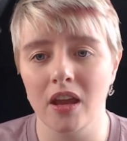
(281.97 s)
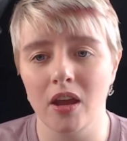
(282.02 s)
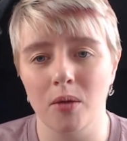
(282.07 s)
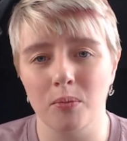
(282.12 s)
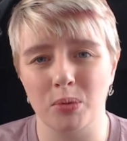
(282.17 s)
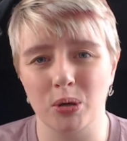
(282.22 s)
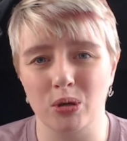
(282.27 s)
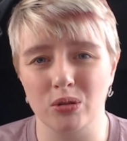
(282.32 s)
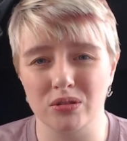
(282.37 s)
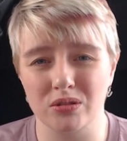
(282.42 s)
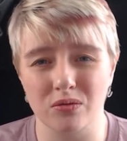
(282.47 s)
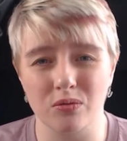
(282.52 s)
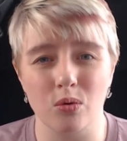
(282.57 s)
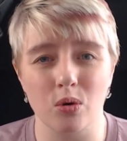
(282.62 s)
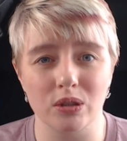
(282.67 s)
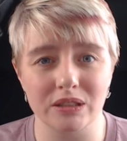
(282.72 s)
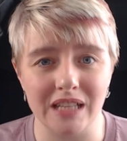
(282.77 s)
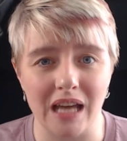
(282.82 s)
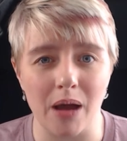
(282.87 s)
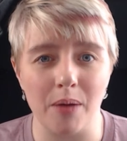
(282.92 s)
because of
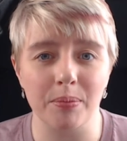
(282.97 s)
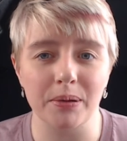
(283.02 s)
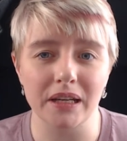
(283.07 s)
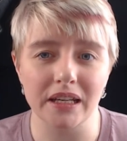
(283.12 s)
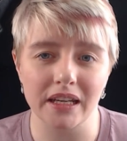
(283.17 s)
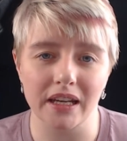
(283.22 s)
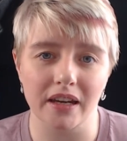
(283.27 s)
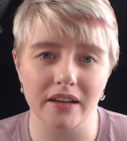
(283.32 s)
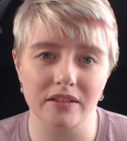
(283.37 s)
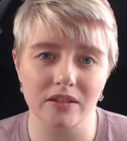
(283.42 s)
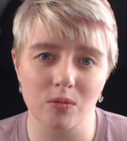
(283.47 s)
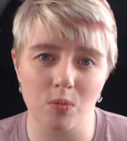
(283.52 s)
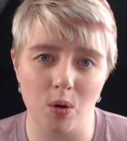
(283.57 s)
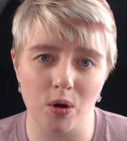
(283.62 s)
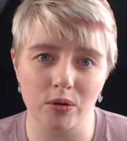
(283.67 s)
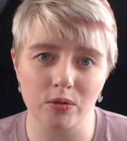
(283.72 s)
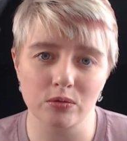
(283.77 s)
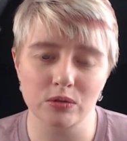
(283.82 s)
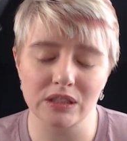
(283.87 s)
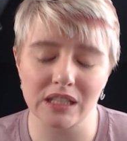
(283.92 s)
what's happening in the
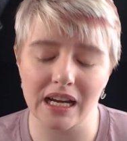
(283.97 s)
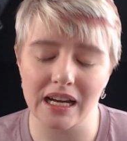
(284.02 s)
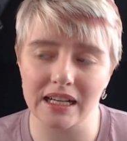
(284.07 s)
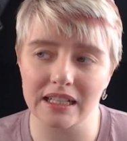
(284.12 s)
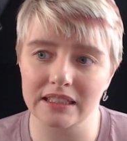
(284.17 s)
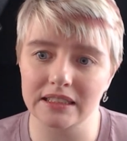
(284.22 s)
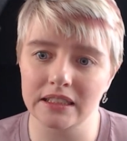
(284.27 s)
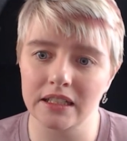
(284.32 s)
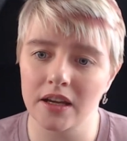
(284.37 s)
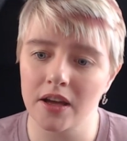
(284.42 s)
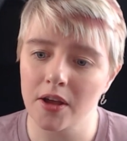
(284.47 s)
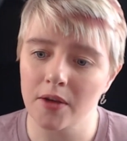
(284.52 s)
world, and